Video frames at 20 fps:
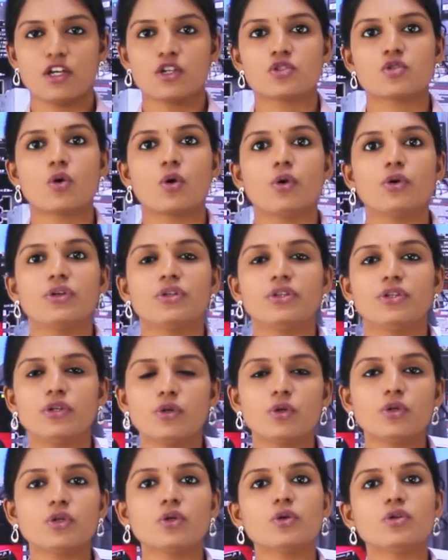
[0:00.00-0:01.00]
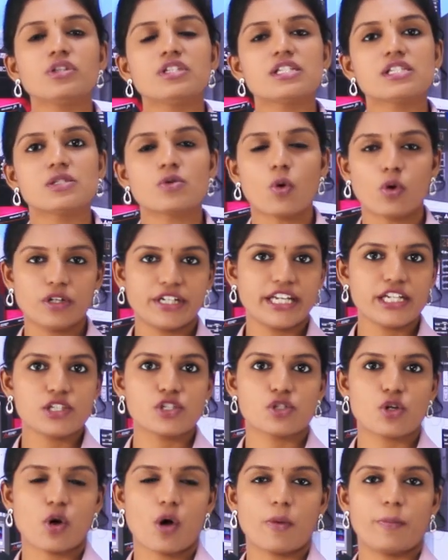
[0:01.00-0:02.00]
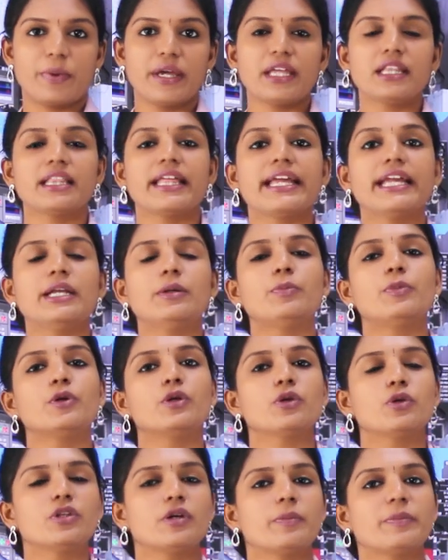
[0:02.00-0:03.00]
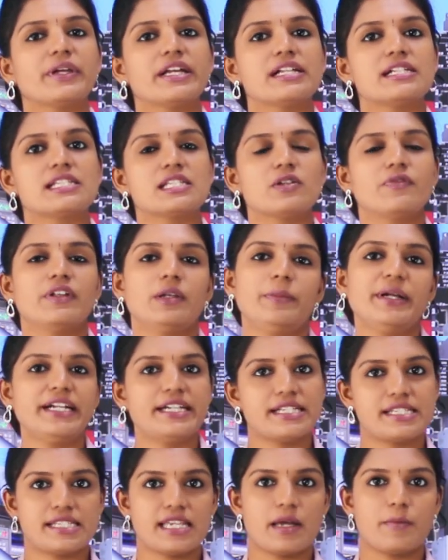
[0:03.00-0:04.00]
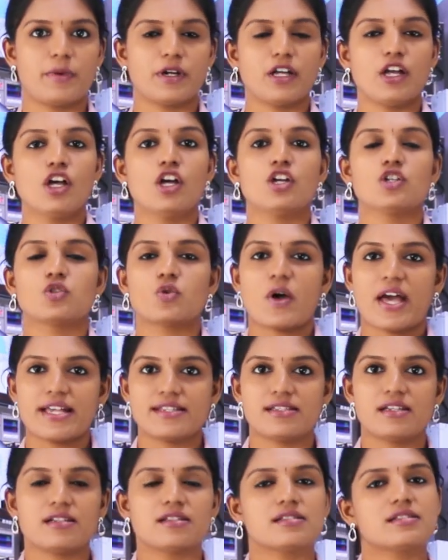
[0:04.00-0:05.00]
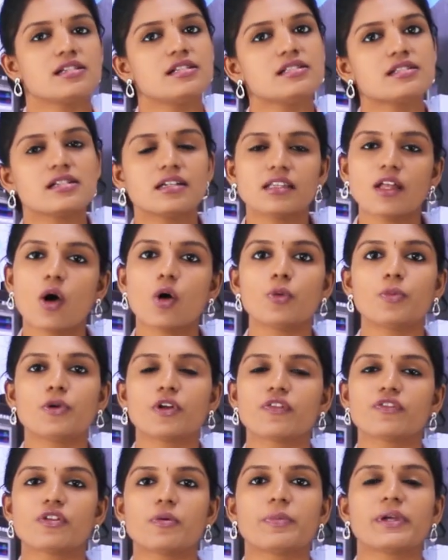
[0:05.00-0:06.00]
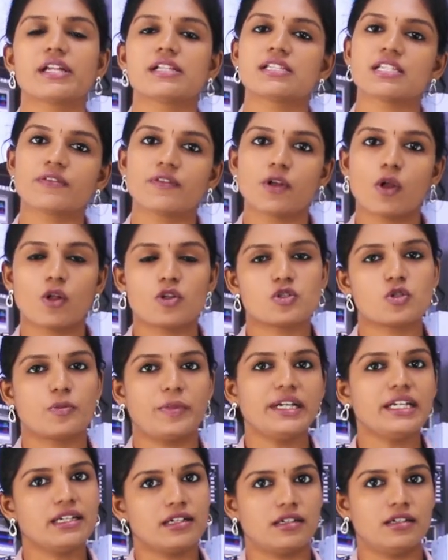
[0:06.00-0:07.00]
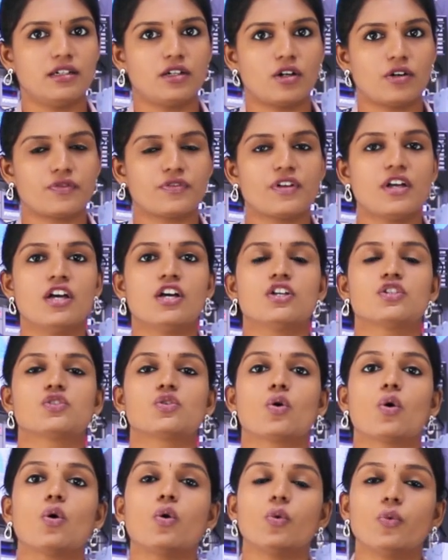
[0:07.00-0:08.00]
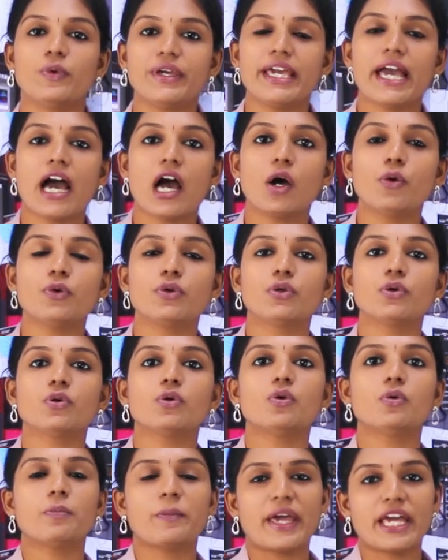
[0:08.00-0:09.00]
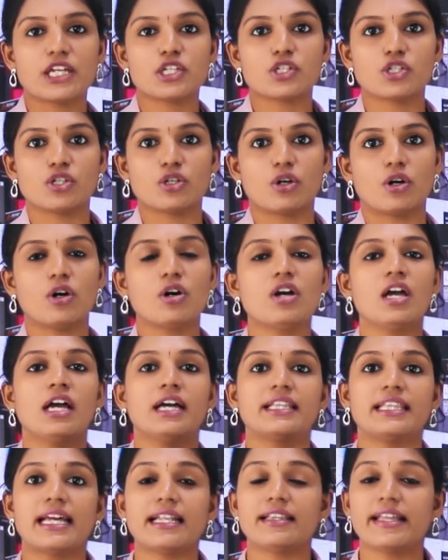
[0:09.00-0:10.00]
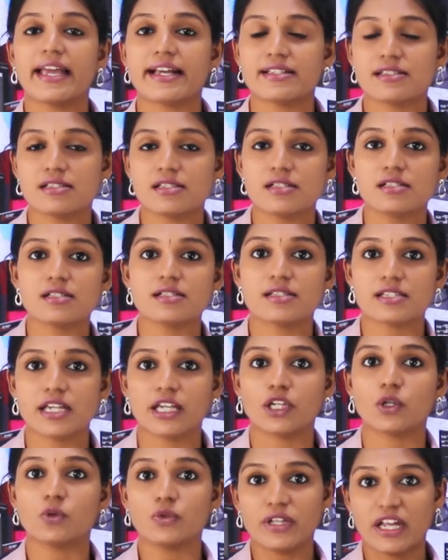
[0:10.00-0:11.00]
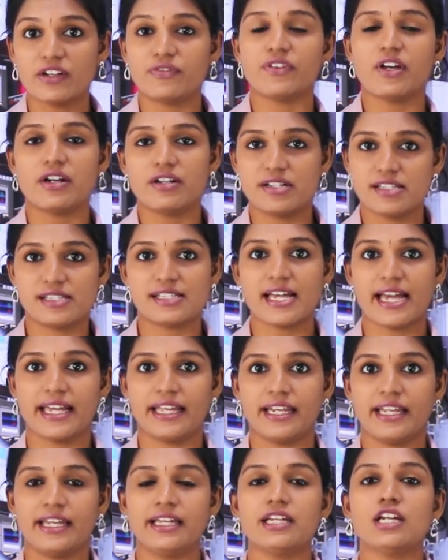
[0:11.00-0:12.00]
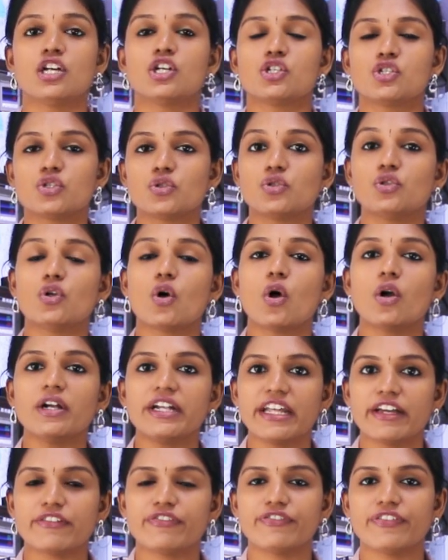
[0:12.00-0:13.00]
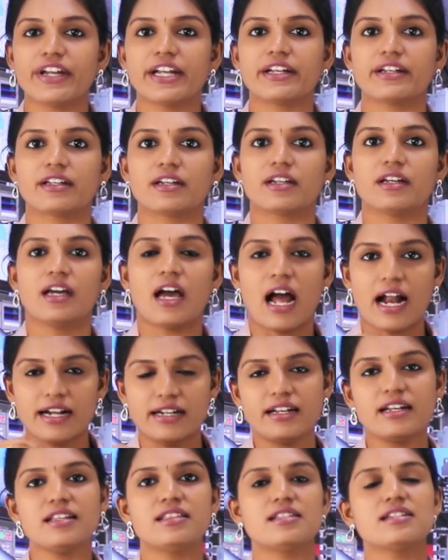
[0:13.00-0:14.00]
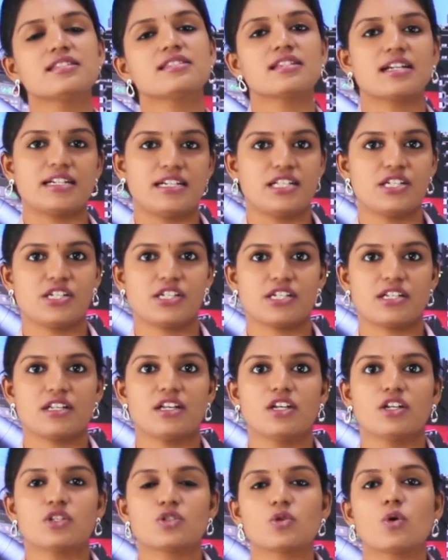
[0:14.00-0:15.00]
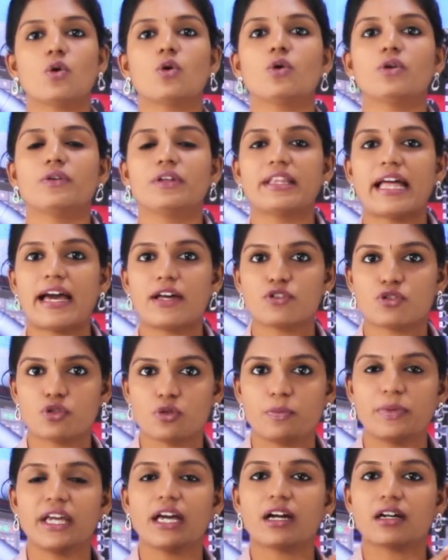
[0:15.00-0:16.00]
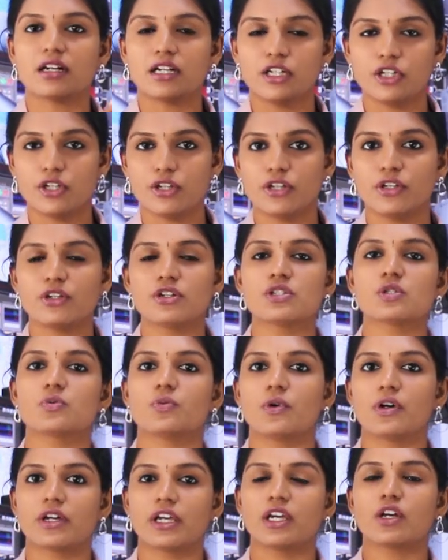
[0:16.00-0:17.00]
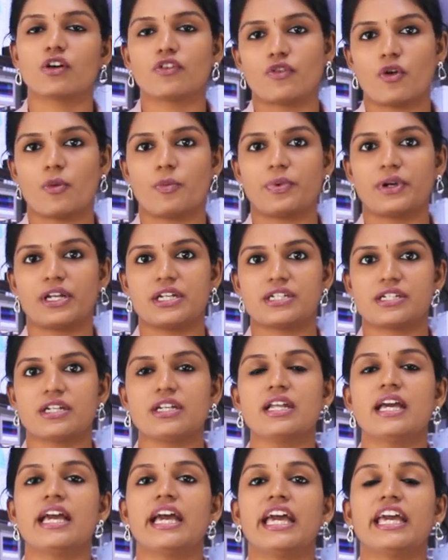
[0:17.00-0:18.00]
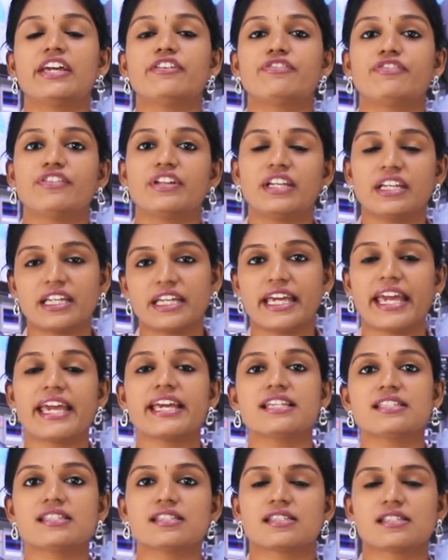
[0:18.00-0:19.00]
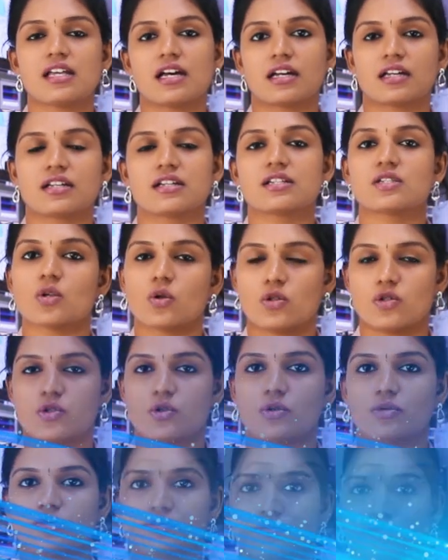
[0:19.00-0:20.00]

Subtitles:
So, due to this voltage dropping, the input to the PLC will be disabled. So, as a result, the output of the PLC will also be turned off. So, we have to make sure that the external circuit that we are designing should not affect under this condition. So, there should be a continuous working of operation if in case this occurs also.